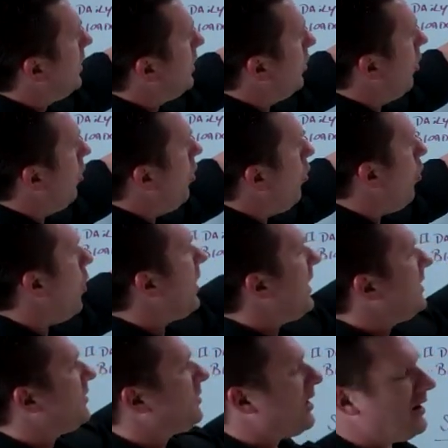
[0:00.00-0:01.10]
you know, what
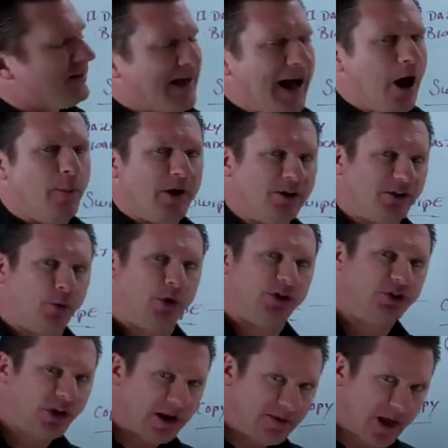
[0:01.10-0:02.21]
I send out, because I want
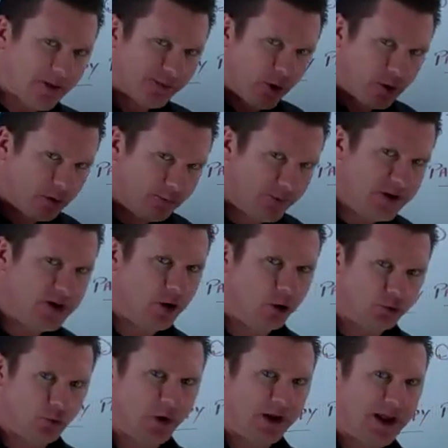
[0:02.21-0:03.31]
to save that for other videos,
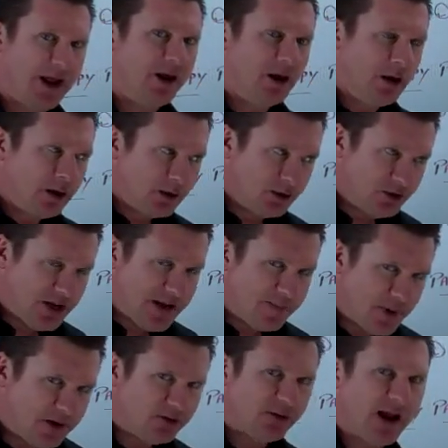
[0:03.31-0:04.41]
we're going to get
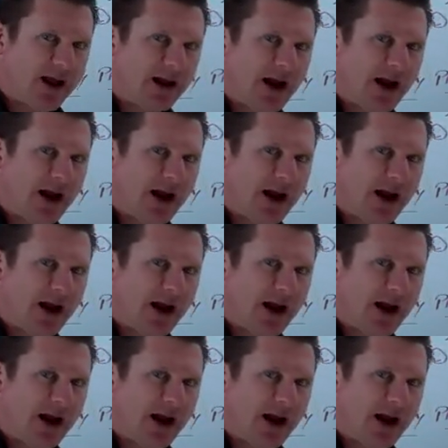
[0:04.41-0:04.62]
deep into that,